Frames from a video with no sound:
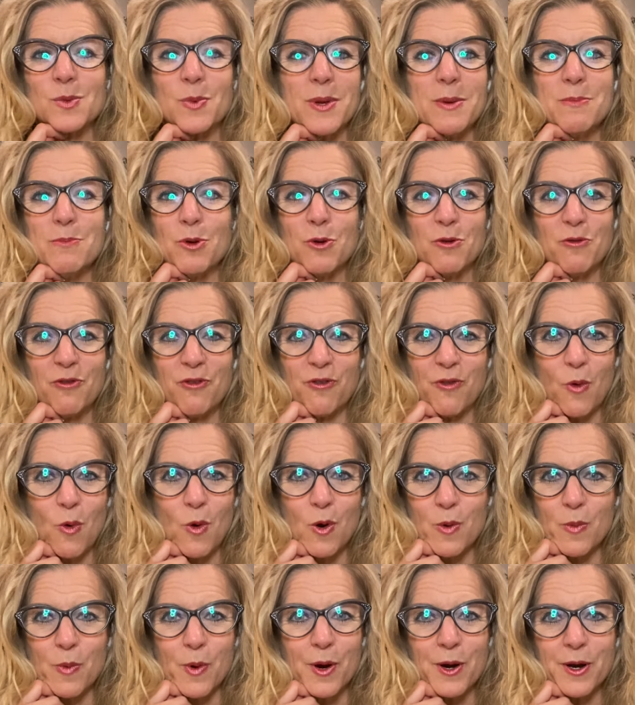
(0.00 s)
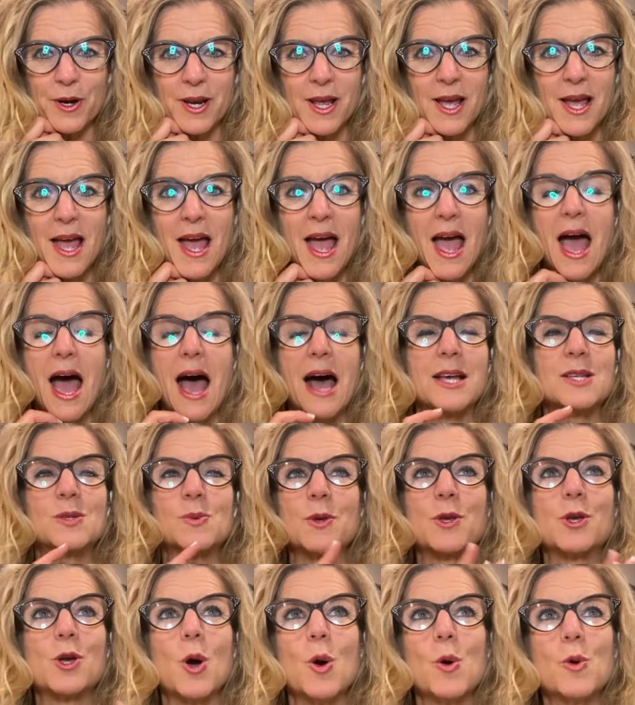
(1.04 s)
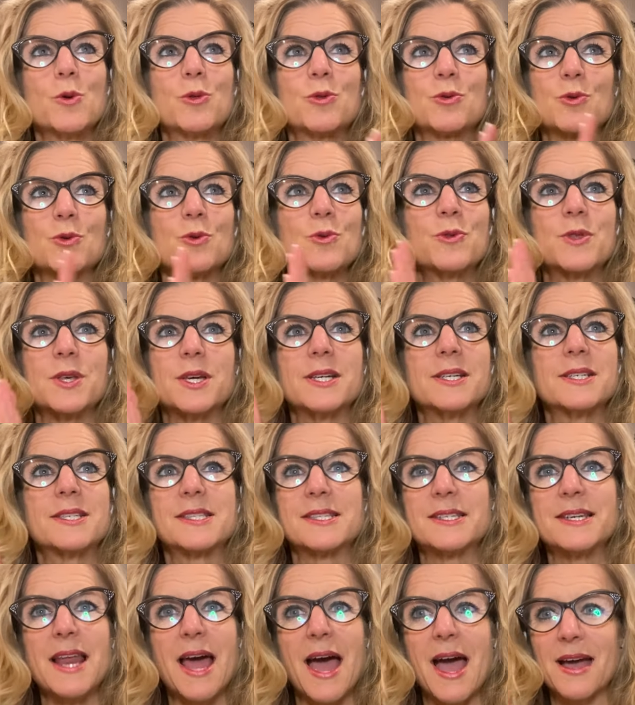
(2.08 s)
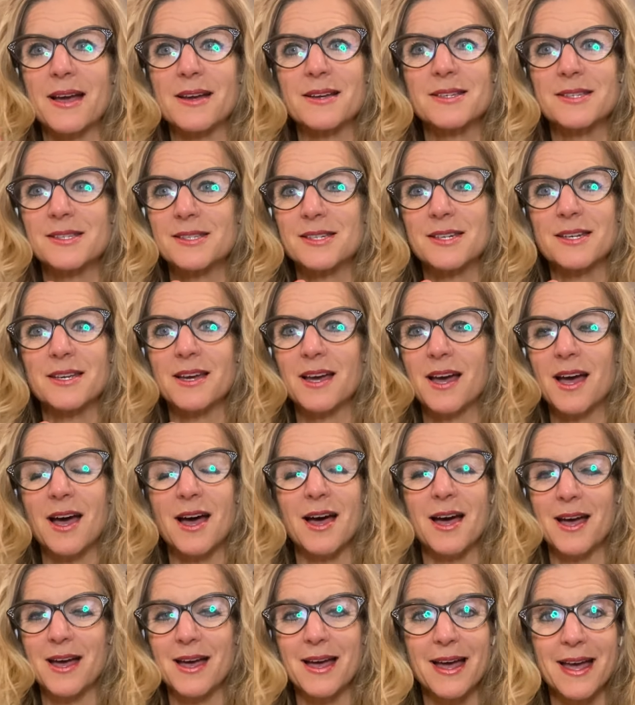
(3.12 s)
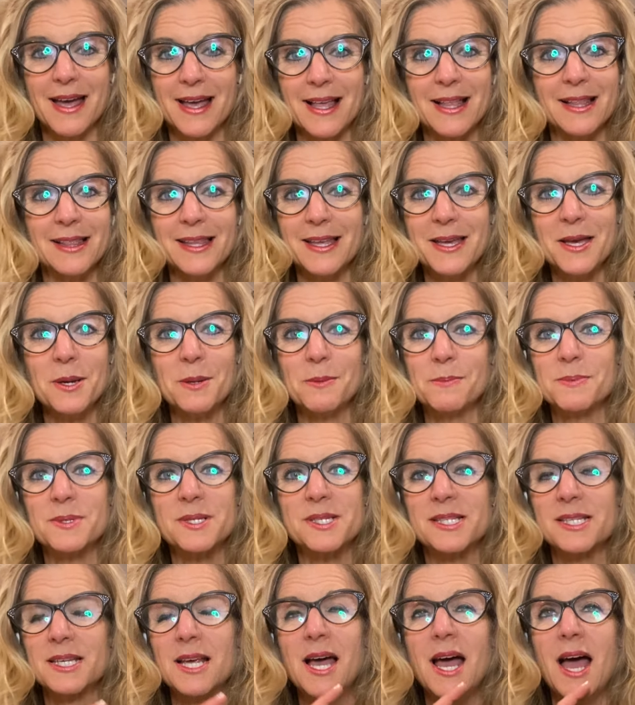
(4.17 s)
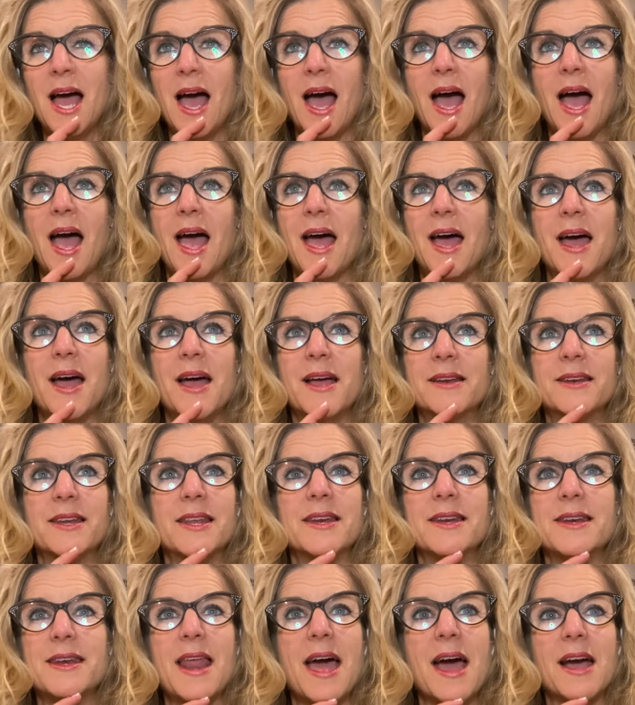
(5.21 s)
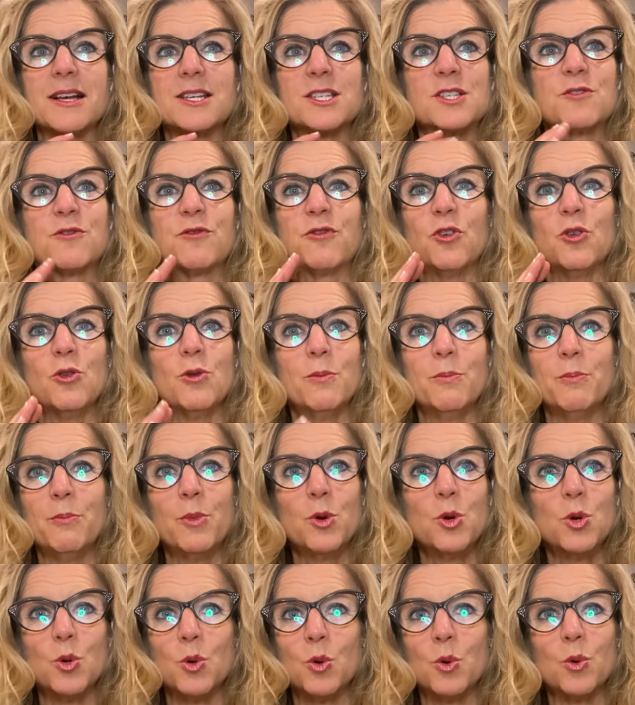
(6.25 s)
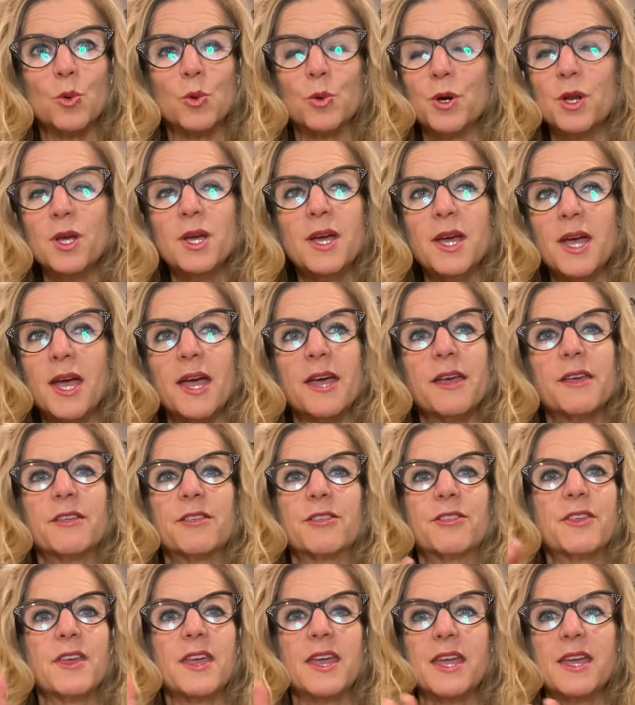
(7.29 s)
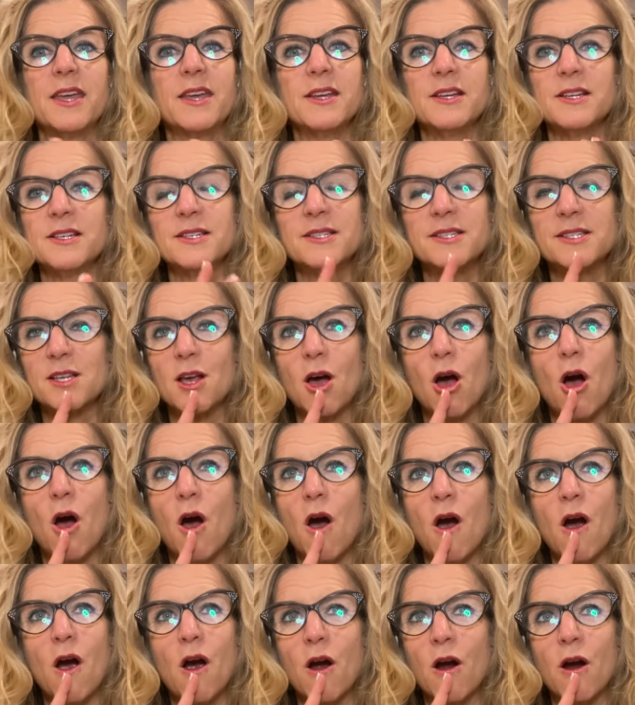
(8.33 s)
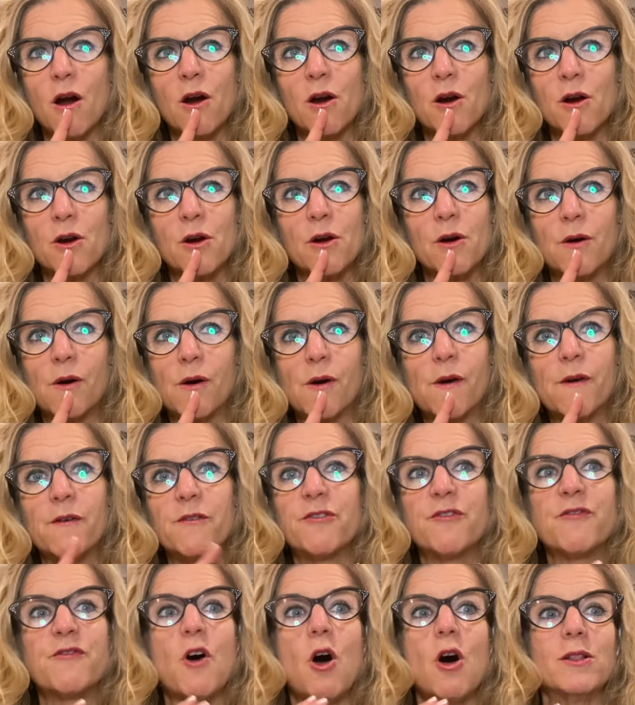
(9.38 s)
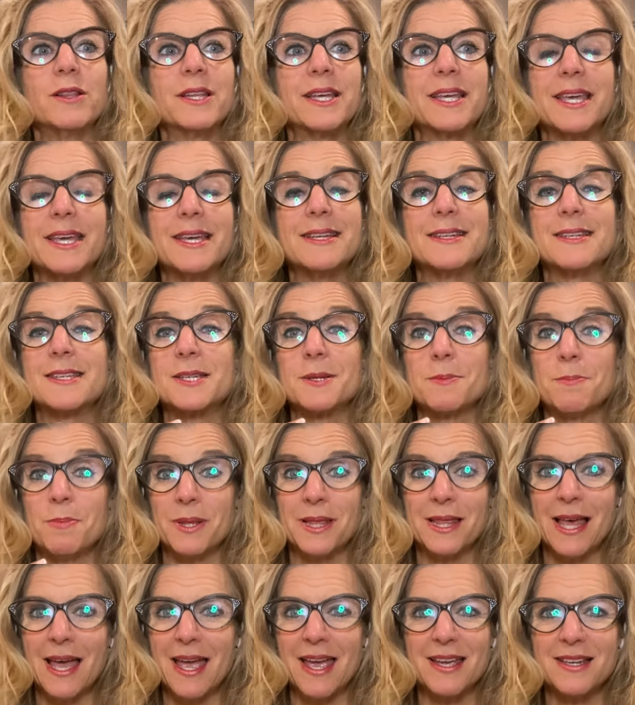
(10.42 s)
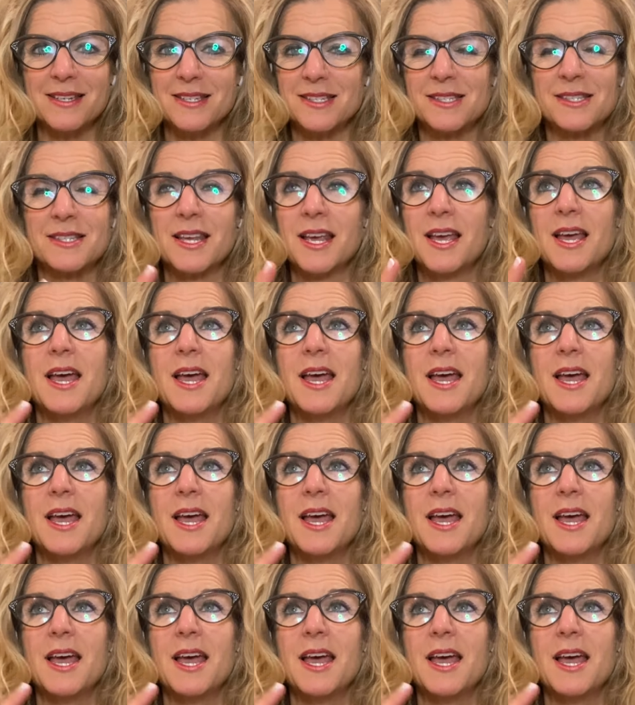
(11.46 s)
we move forward. As we go through this next eclipse and next full moon, things are falling into place.